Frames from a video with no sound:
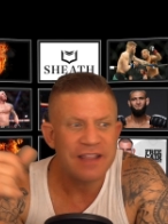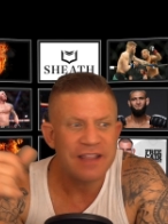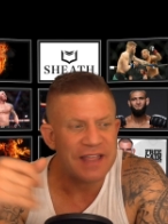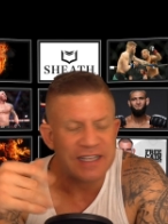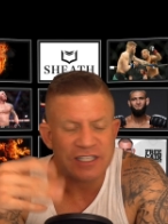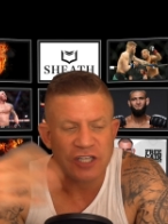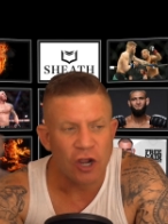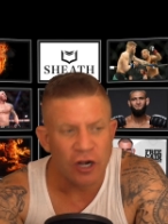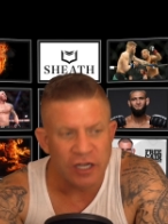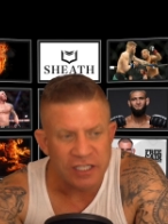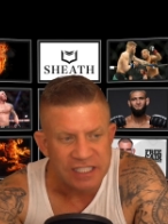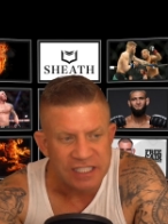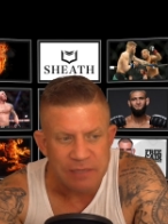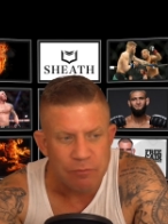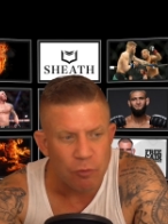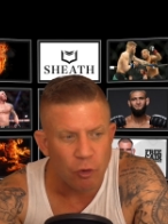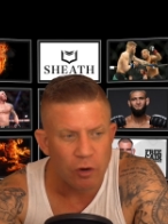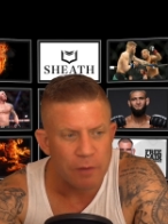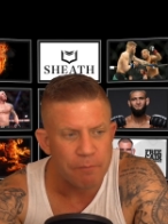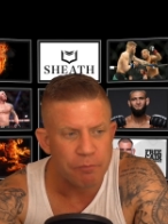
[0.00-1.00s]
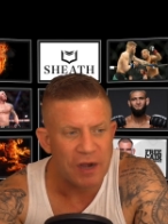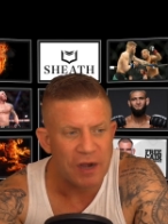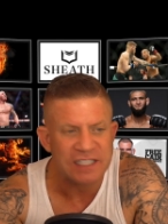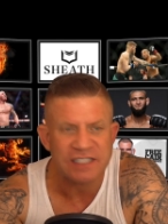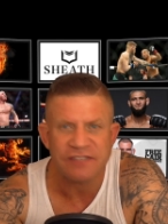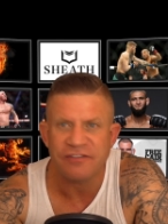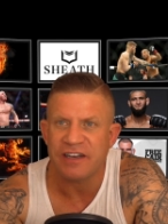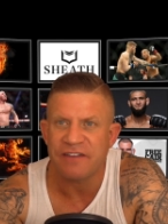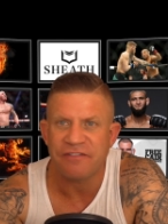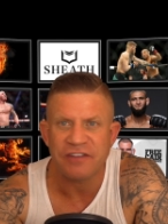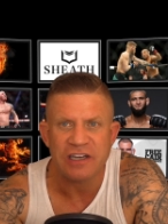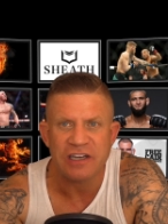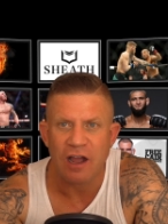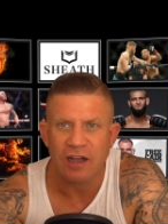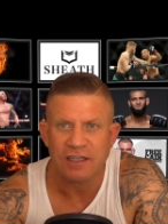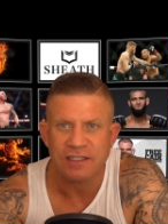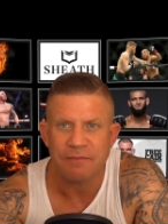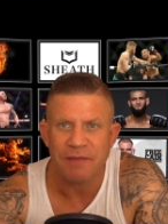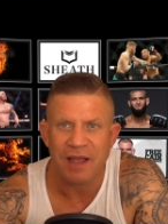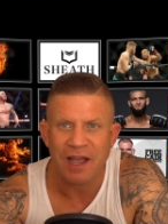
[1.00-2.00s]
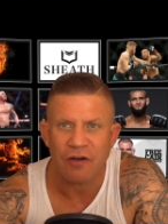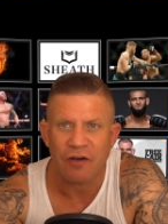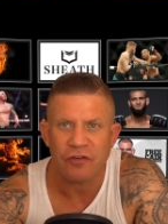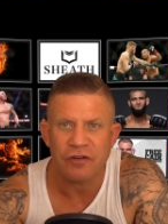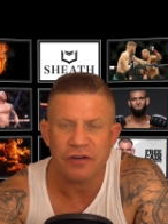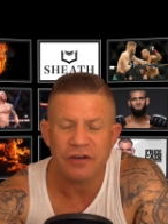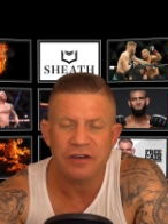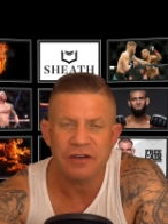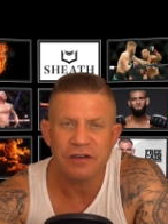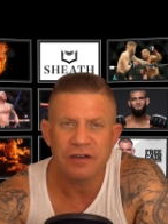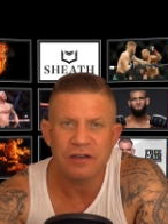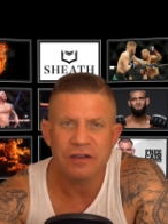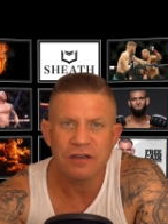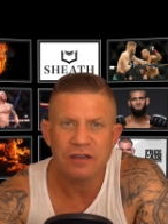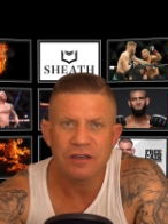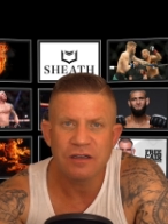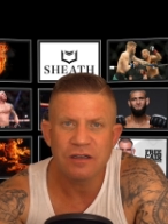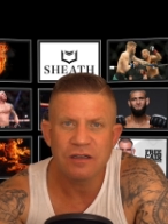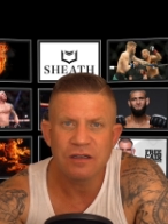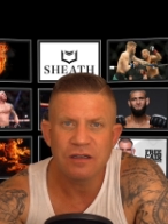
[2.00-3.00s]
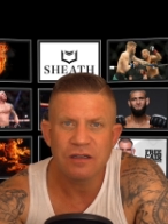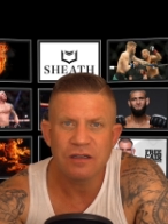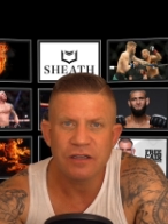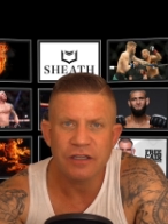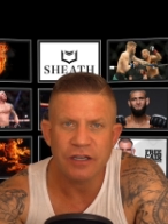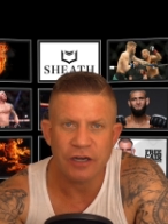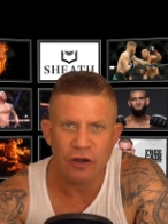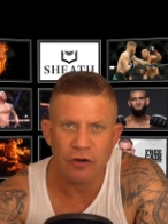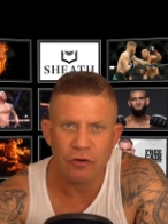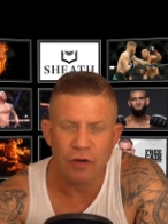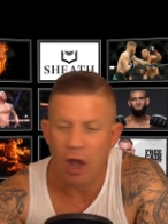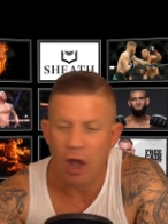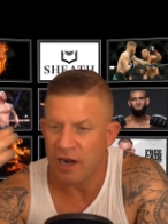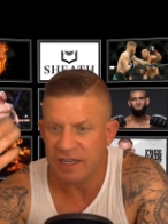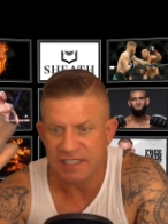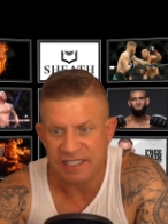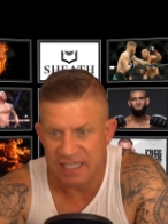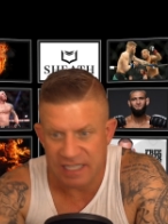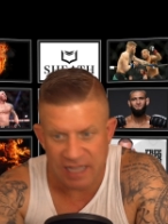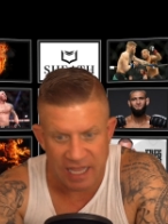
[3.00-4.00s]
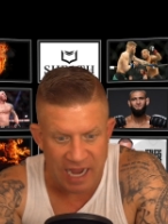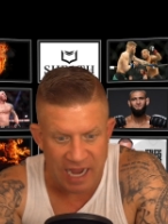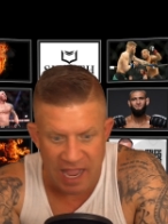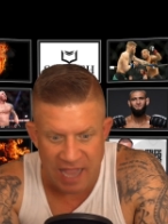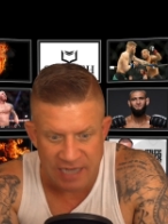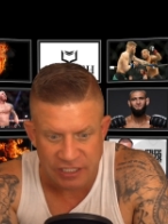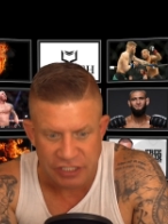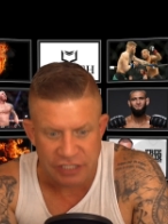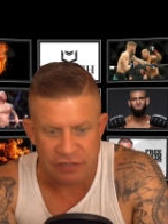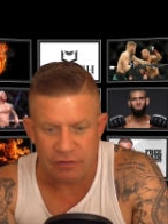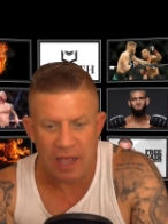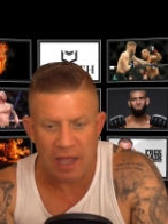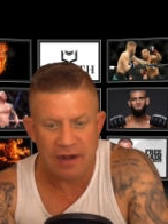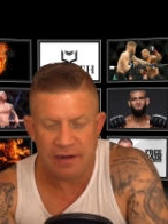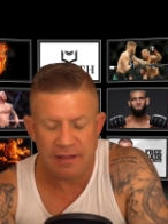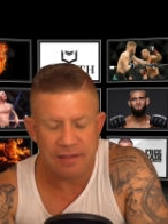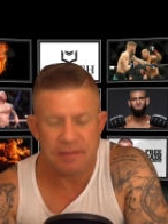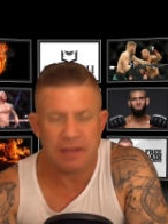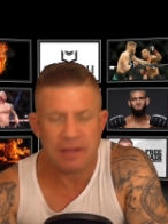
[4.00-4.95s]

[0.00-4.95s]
that's honestly more impressive than if he knocked him out you know honestly like I actually I